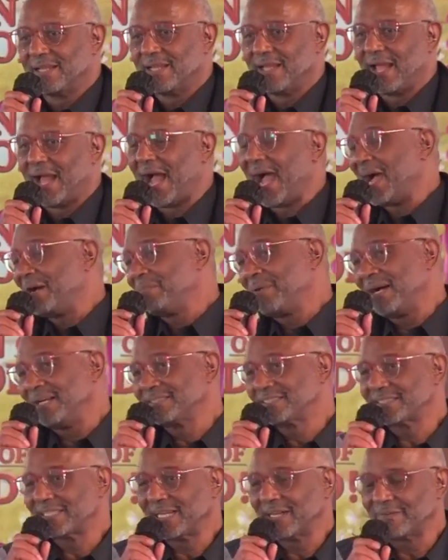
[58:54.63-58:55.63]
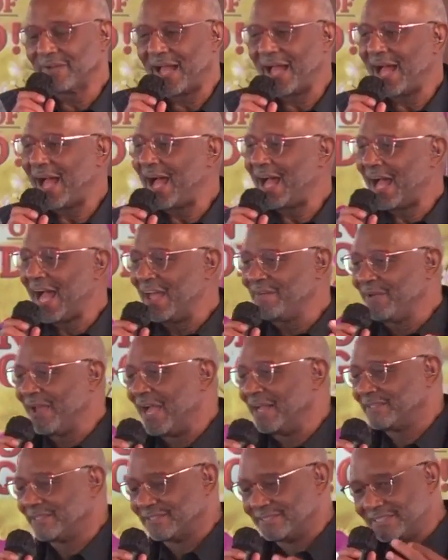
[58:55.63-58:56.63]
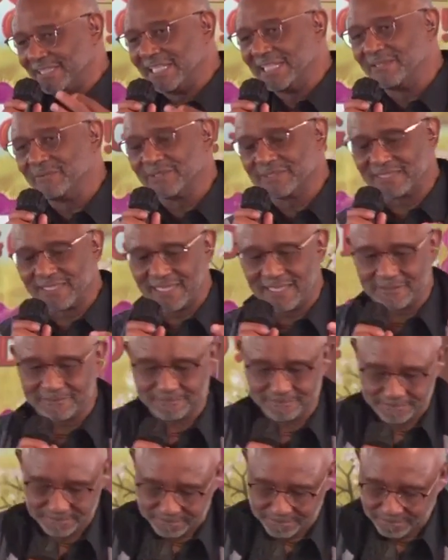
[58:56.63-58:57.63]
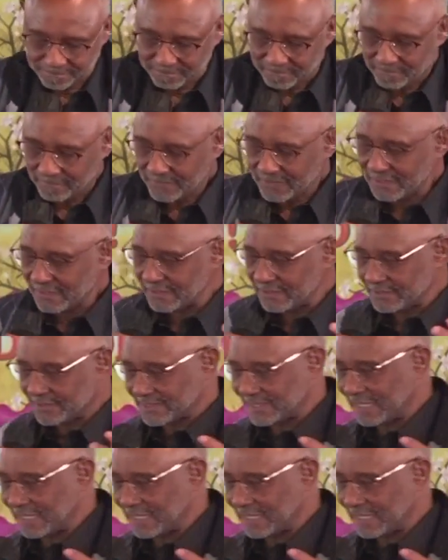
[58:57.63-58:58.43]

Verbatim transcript: myself, I, have had to deal with uh, some of that